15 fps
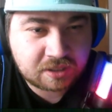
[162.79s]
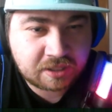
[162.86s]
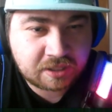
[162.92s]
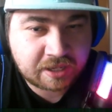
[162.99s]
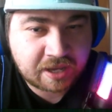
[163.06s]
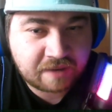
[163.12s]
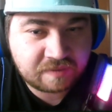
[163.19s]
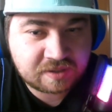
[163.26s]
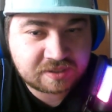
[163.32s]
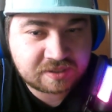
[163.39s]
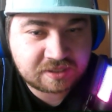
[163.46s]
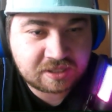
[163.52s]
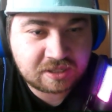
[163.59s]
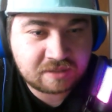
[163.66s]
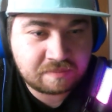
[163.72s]
like
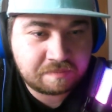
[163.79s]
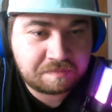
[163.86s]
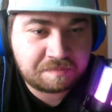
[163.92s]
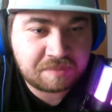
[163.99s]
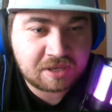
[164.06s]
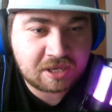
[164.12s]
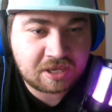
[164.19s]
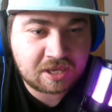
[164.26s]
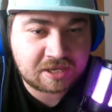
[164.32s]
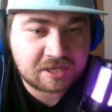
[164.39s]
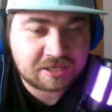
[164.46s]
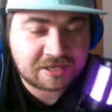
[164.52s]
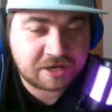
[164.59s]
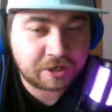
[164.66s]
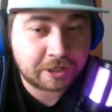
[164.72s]
obviously being a
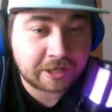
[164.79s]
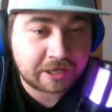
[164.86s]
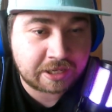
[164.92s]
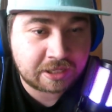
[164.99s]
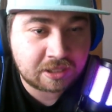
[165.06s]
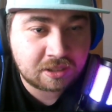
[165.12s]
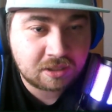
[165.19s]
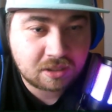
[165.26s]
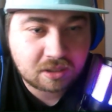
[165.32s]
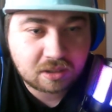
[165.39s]
year in,